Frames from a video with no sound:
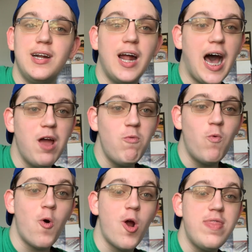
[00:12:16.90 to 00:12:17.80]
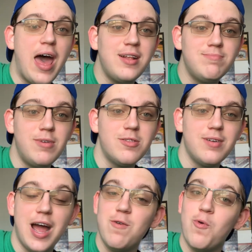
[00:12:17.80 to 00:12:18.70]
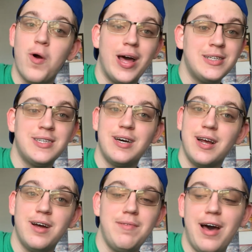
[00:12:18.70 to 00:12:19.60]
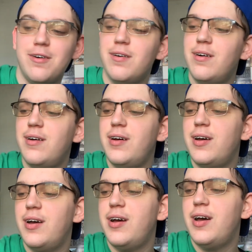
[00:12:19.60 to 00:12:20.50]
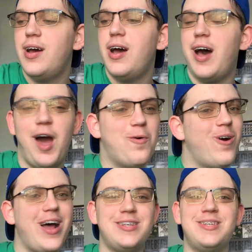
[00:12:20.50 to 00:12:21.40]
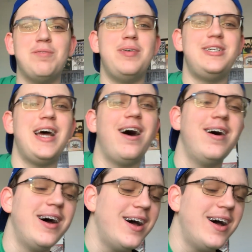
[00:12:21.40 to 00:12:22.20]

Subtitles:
I wore that sun gun out. I wore that sumbitch out.